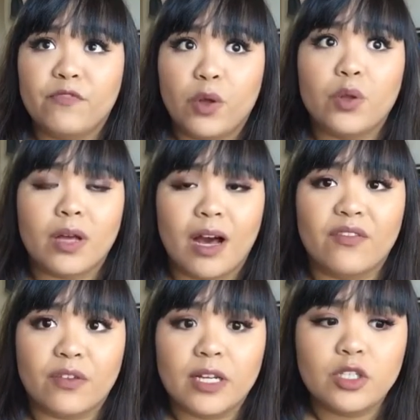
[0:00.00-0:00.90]
full
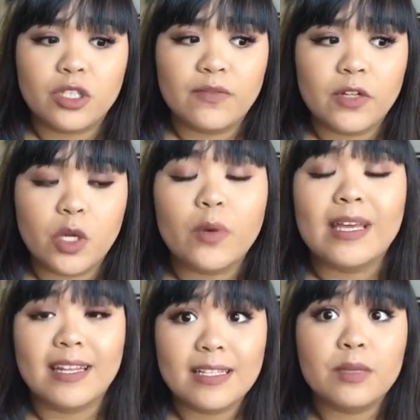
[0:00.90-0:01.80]
coverage, even though
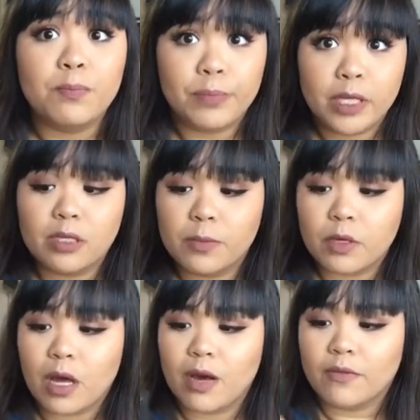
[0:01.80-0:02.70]
it is a
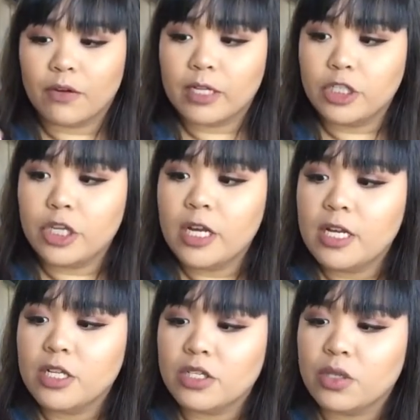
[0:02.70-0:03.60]
buildable coverage.
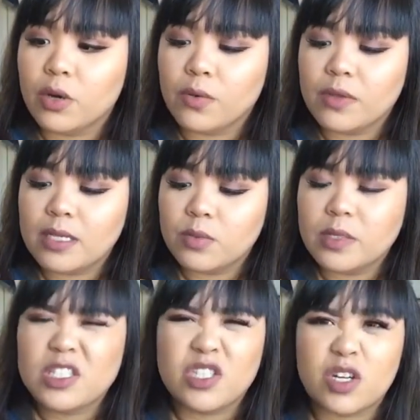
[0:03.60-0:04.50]
So this
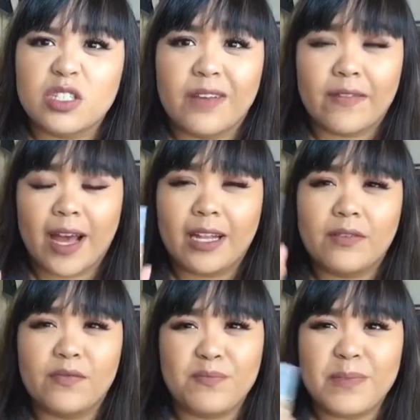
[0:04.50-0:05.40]
one starts off kind
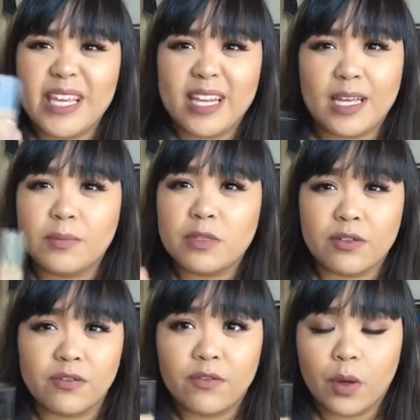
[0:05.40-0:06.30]
of medium
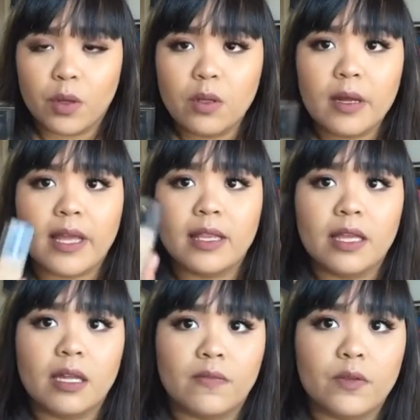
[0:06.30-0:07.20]
to full, and
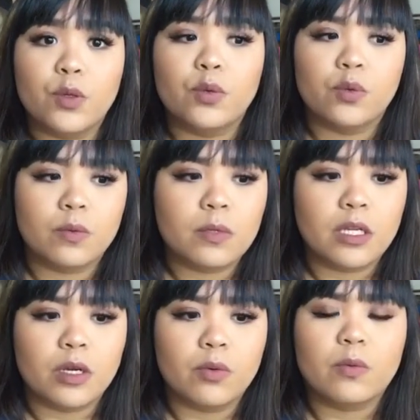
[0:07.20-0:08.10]
then if you
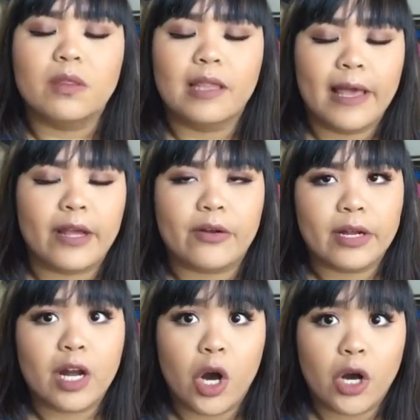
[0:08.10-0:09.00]
layer
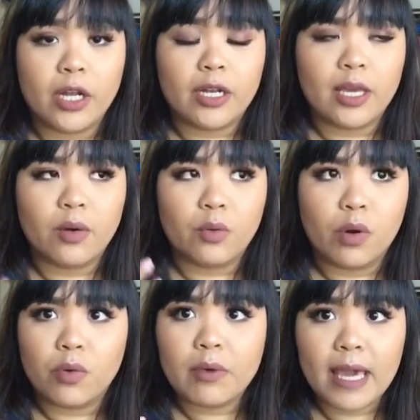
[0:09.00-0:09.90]
it on, it
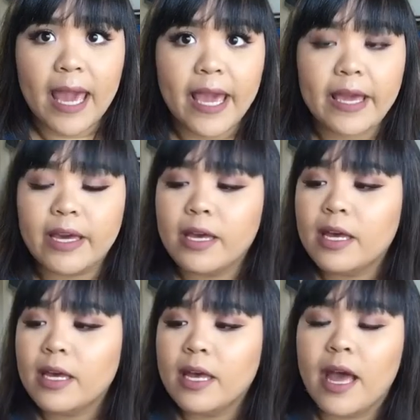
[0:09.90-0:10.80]
won't cake.
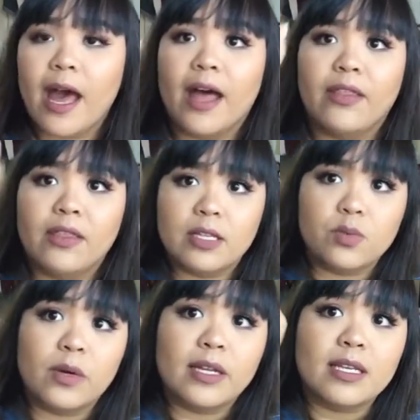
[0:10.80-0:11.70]
And
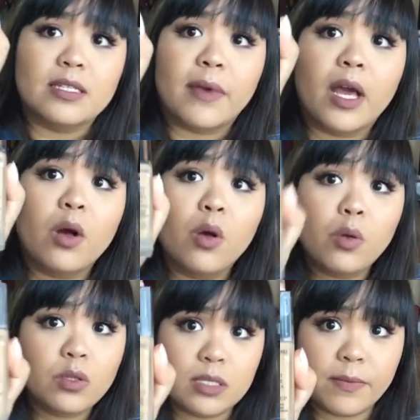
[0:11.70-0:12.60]
this one is my
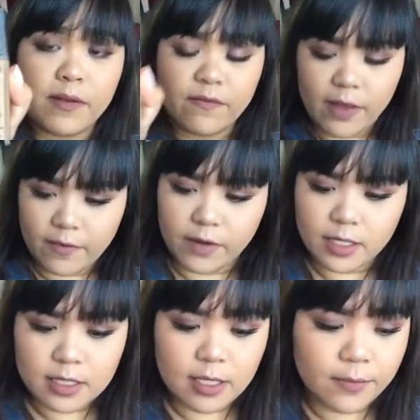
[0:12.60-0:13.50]
ultimate
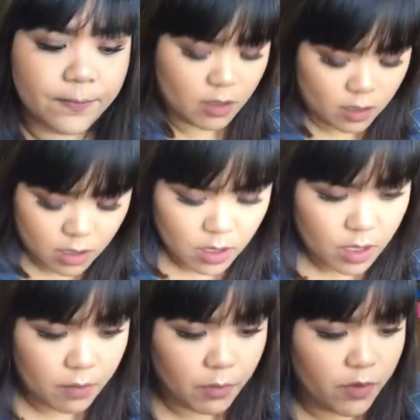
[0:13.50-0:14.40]
favorite.
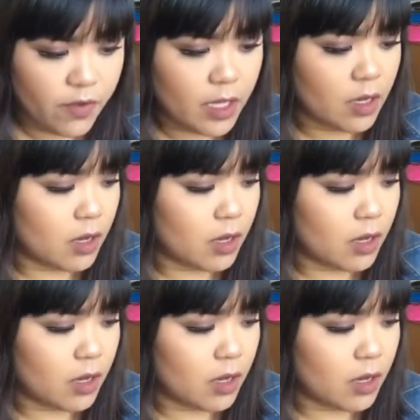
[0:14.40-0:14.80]
Moving